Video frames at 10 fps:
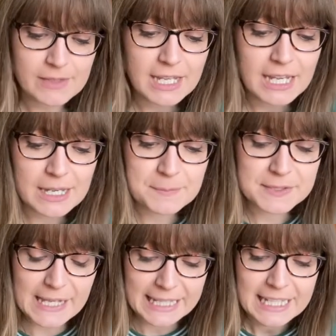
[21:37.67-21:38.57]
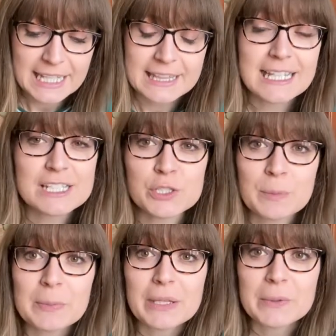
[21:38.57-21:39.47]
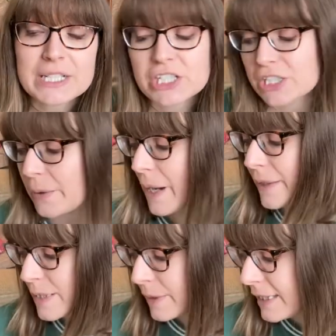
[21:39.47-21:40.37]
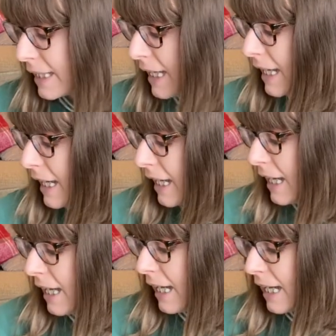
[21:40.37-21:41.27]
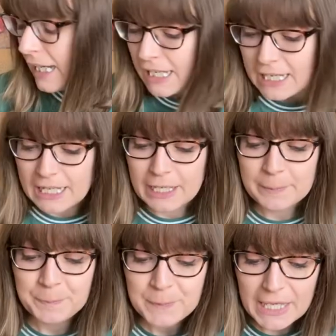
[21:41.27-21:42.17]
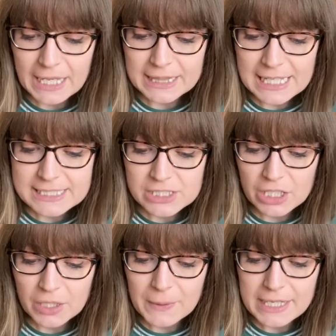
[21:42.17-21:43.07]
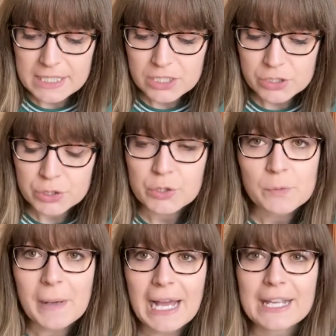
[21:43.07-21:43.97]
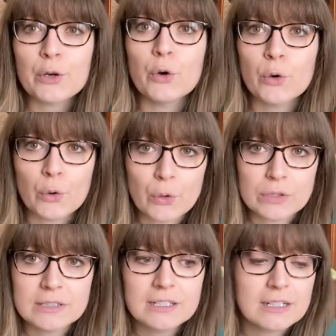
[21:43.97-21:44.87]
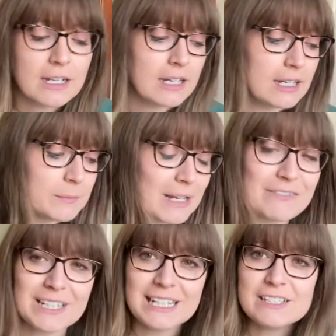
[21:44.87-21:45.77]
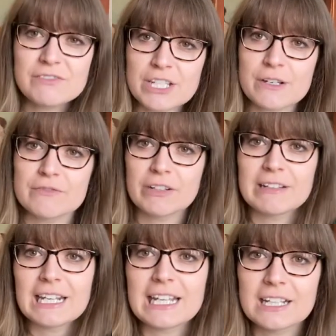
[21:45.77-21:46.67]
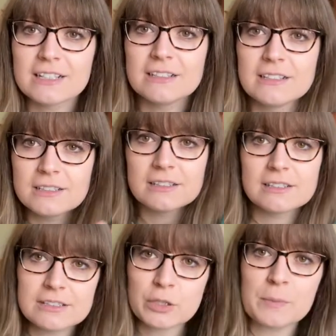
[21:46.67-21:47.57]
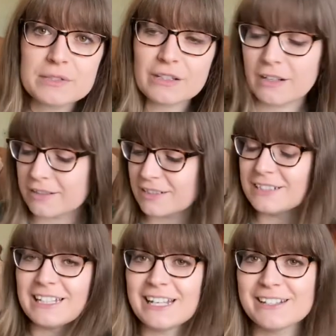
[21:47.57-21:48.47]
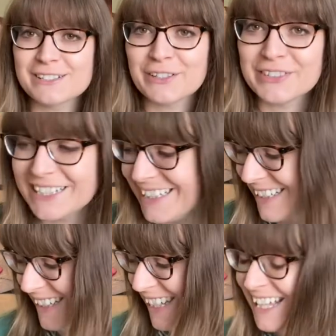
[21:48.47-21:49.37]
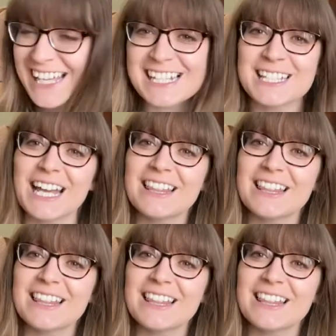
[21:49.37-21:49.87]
So yeah, they're the 2 people I wanted to shout out this week. Let's go into my haul. I feel like this video is very like stop-start today. Sorry. That's it.